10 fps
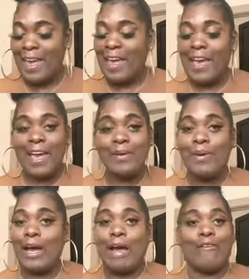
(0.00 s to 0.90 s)
he will
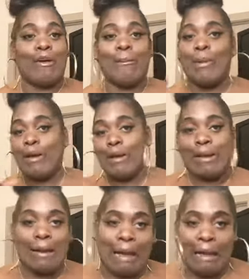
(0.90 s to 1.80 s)
have $1
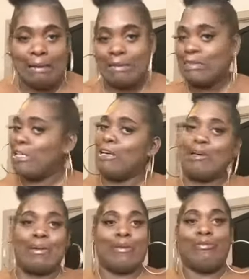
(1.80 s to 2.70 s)
million.
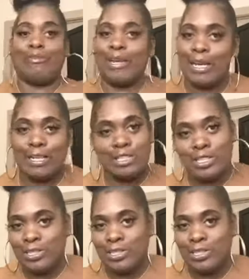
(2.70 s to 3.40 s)
He'll be rich,